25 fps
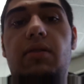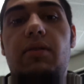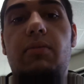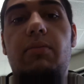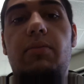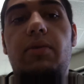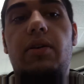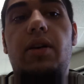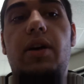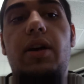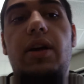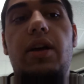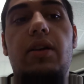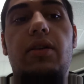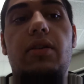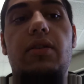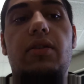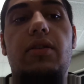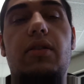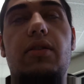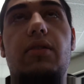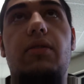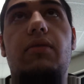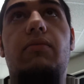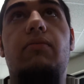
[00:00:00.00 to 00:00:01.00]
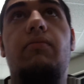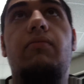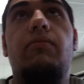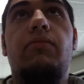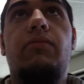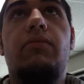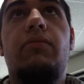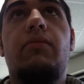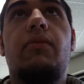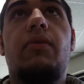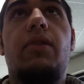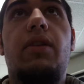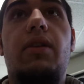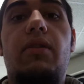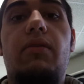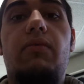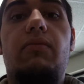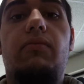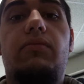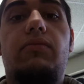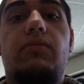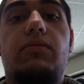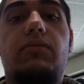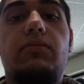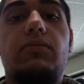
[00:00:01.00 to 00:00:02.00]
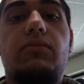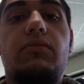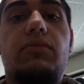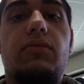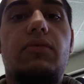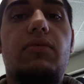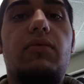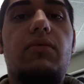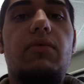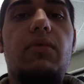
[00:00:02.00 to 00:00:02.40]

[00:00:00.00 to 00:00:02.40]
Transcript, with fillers: but he might do it this weekend if he's over at my house.